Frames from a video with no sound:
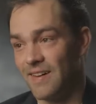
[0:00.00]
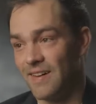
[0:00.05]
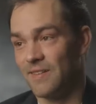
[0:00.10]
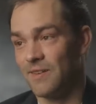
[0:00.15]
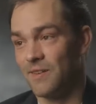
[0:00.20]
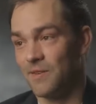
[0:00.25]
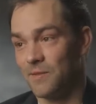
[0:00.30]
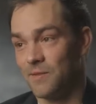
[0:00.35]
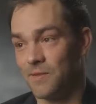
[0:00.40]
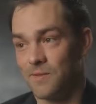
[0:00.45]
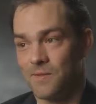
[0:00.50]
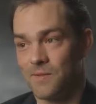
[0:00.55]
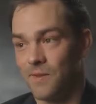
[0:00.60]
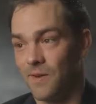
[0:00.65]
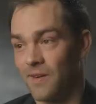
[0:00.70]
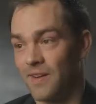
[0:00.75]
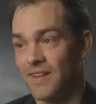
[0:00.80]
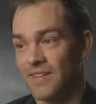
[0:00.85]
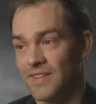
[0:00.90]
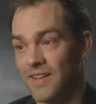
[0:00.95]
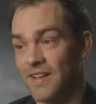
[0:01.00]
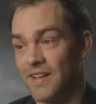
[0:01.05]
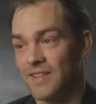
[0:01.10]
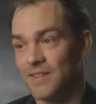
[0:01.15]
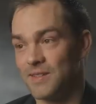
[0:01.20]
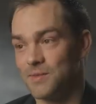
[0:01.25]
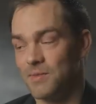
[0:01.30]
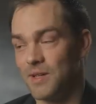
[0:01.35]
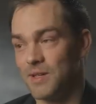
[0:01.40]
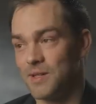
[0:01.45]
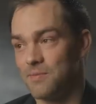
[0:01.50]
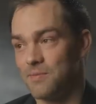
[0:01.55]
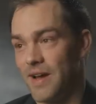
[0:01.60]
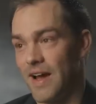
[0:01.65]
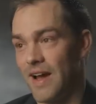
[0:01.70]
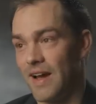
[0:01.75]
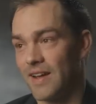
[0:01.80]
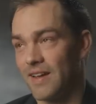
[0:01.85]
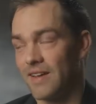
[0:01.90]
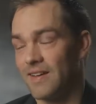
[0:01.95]
other than we're gonna take this bitch
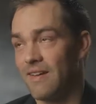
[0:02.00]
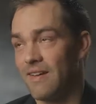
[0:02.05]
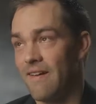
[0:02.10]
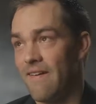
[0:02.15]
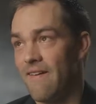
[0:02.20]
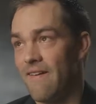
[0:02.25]
back.